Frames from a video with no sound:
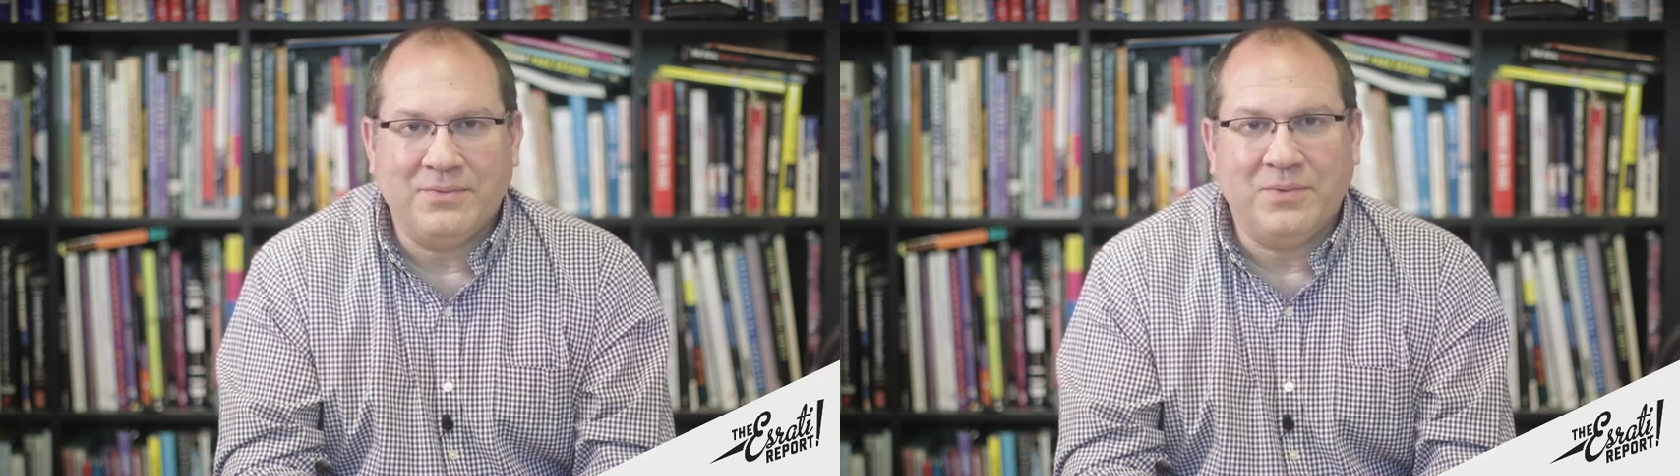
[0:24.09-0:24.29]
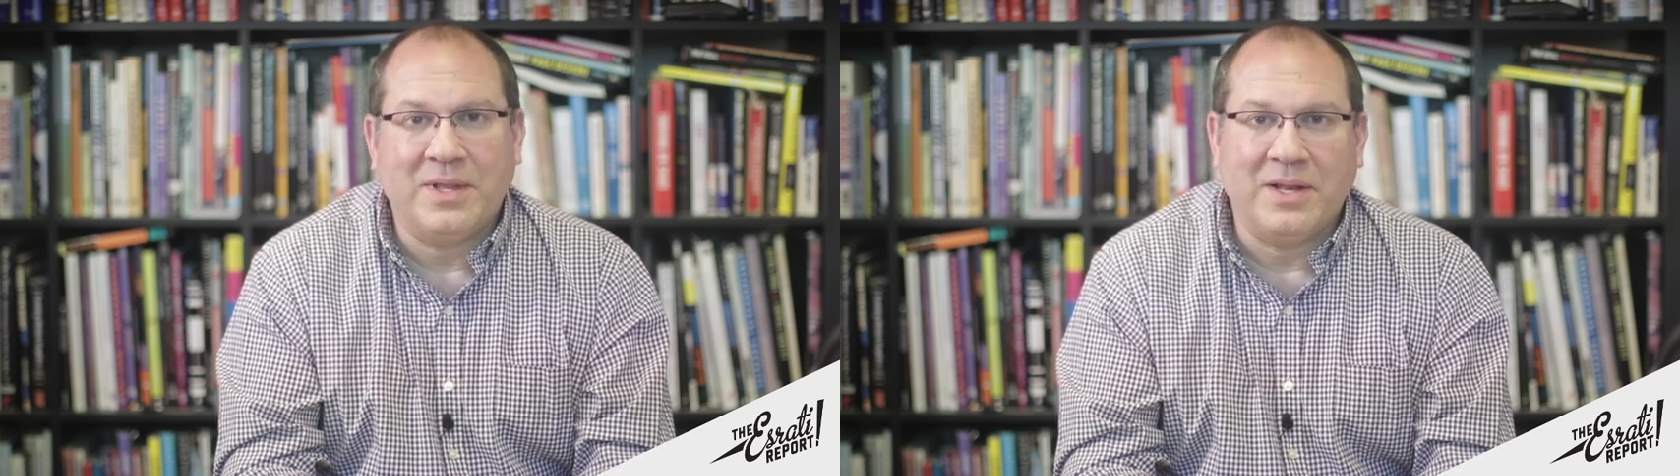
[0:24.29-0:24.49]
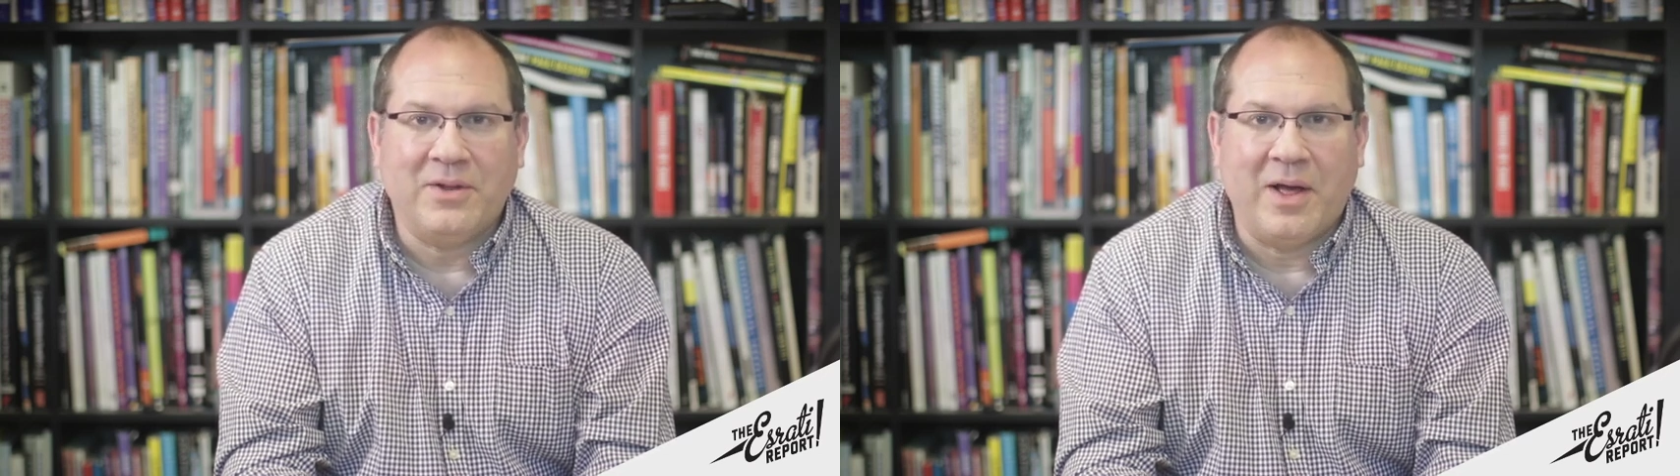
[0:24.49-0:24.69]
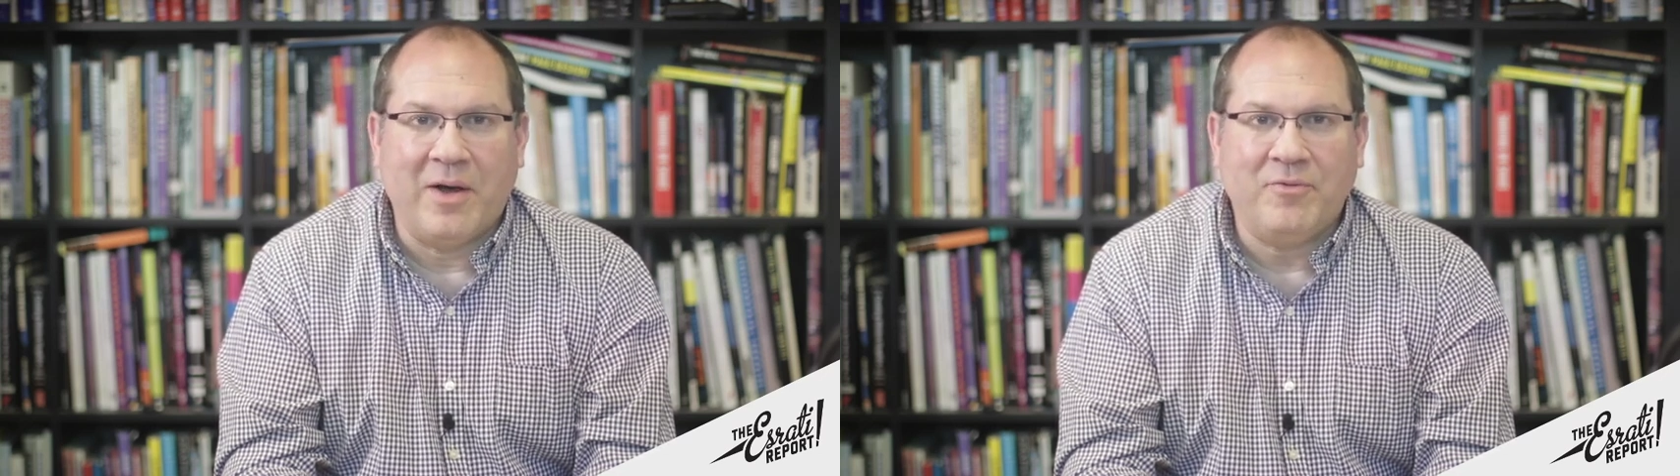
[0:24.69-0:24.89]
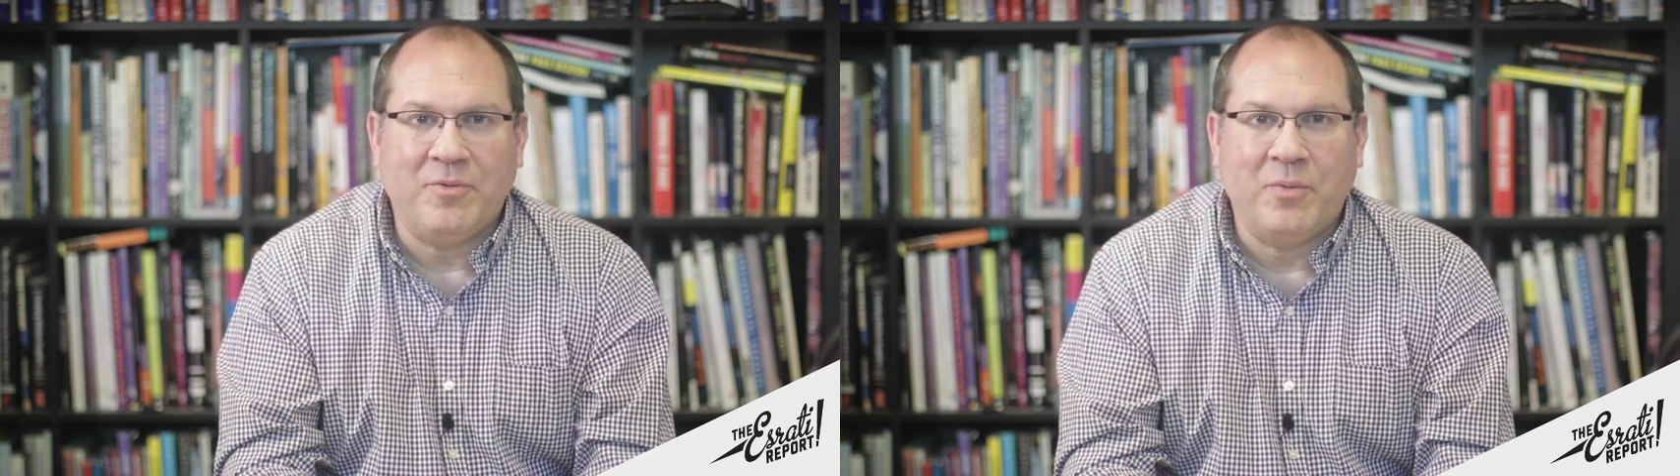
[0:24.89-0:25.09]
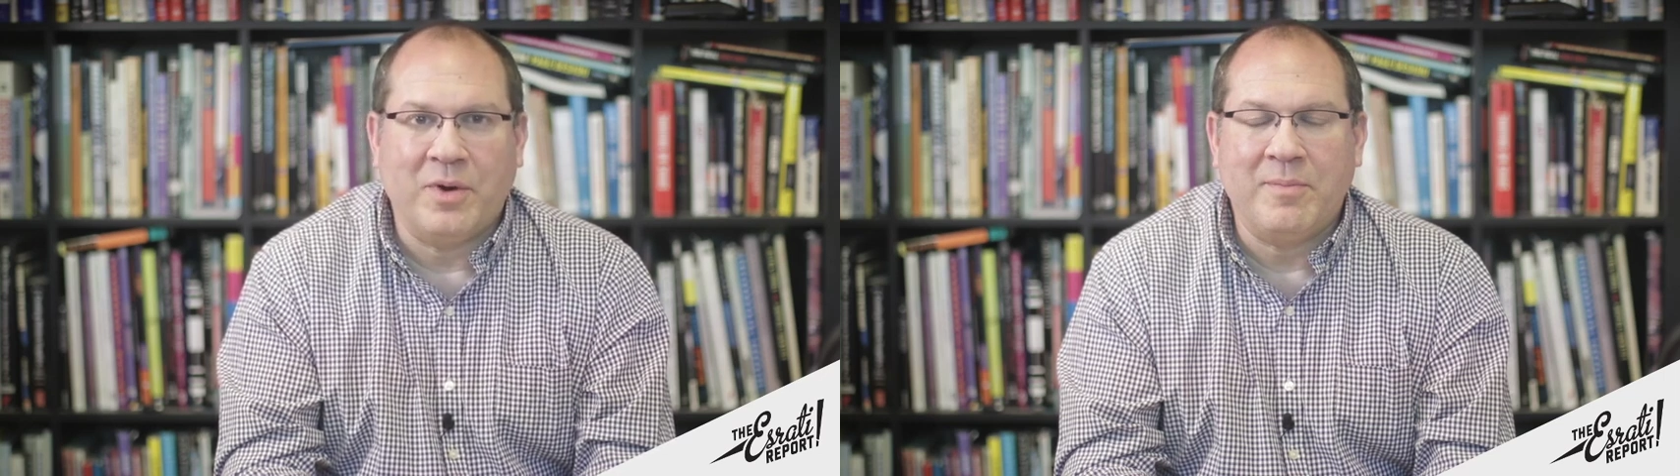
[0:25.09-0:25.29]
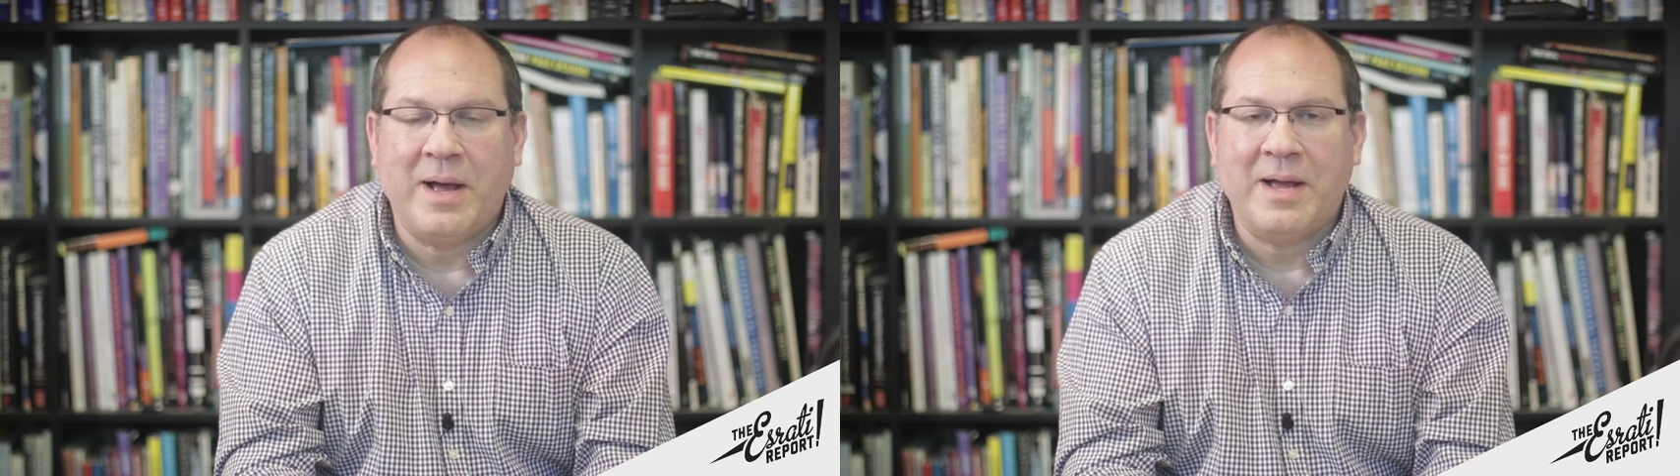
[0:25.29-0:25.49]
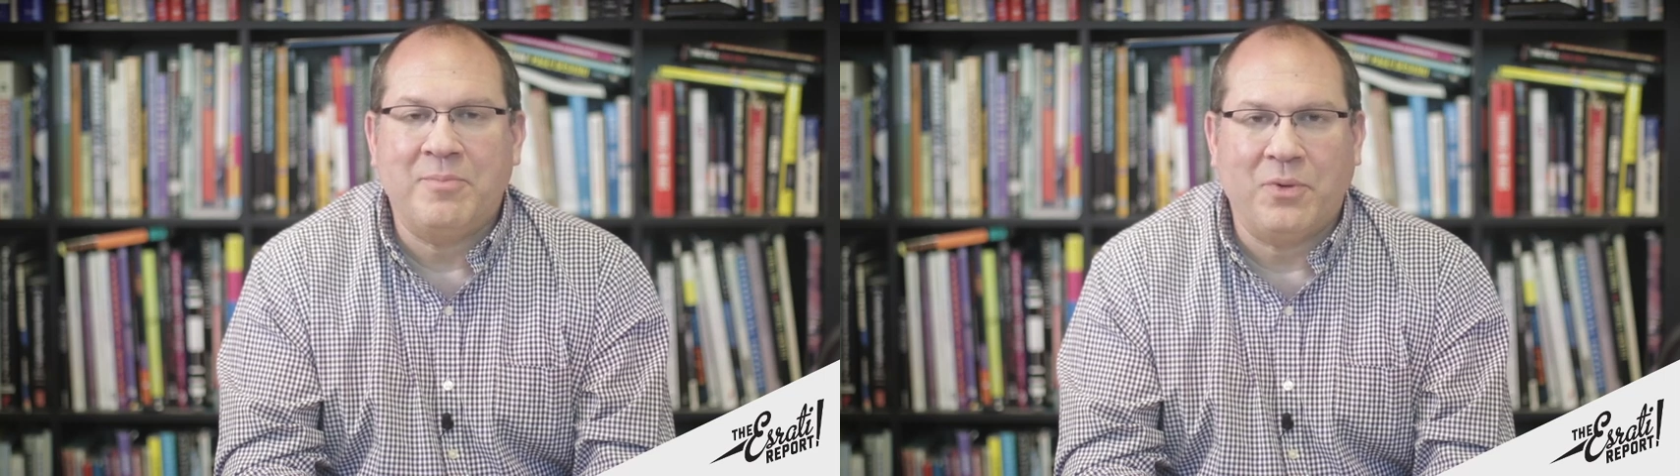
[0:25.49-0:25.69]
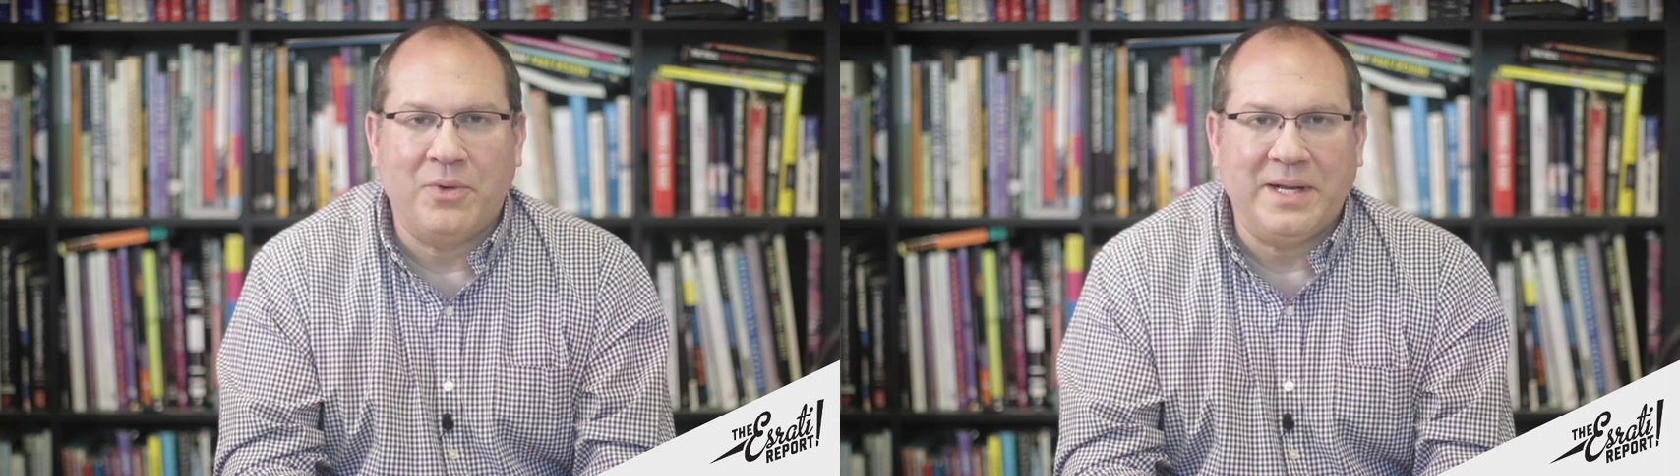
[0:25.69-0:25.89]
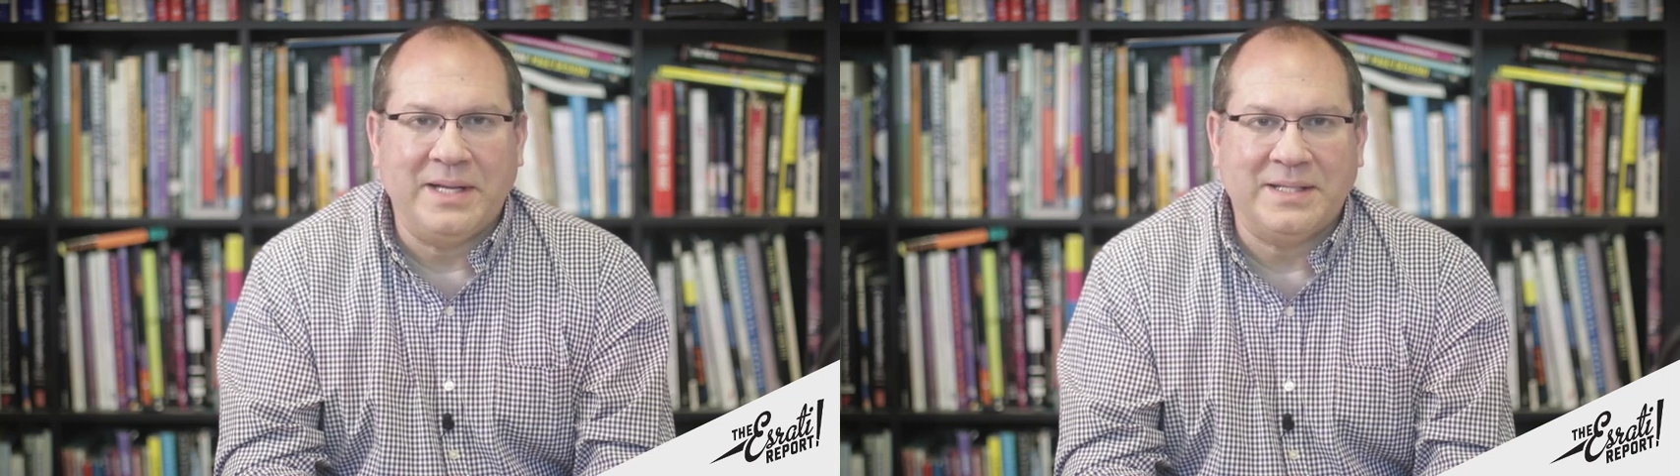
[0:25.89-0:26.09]
with a little help from one of my
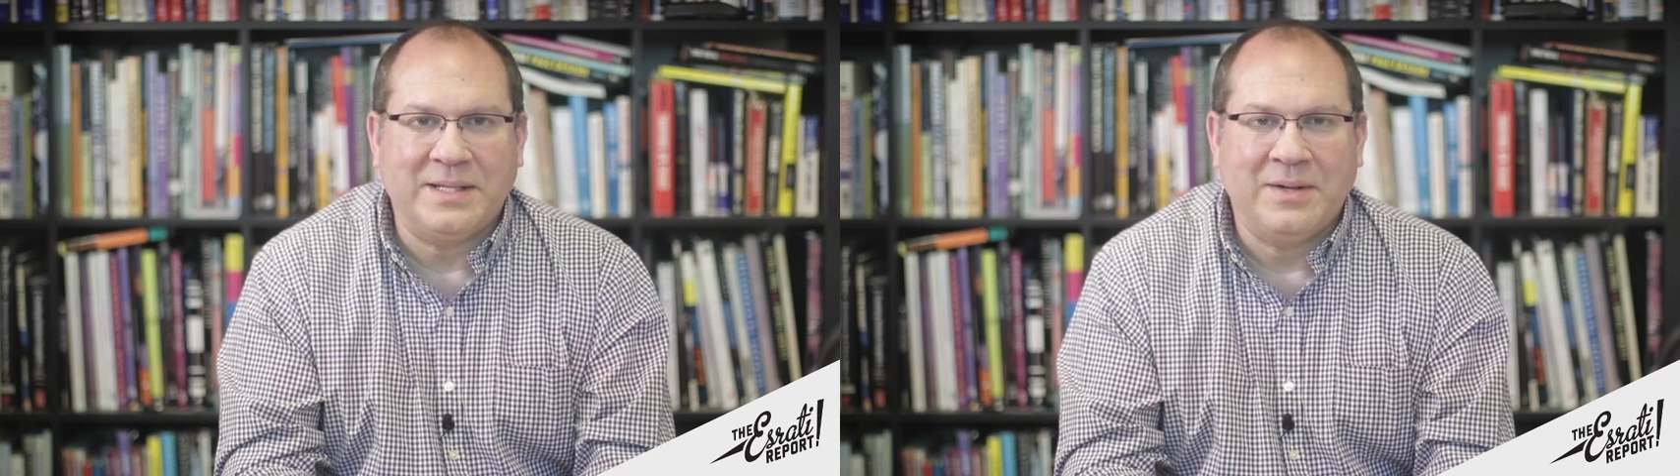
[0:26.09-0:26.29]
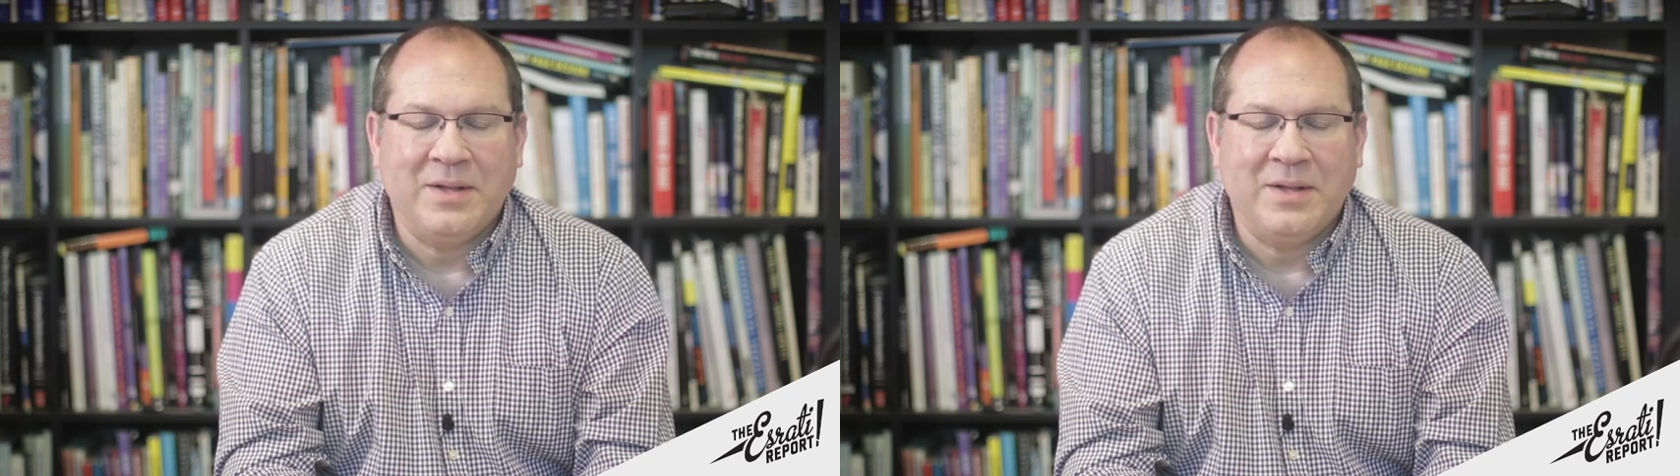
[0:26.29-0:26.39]
employees.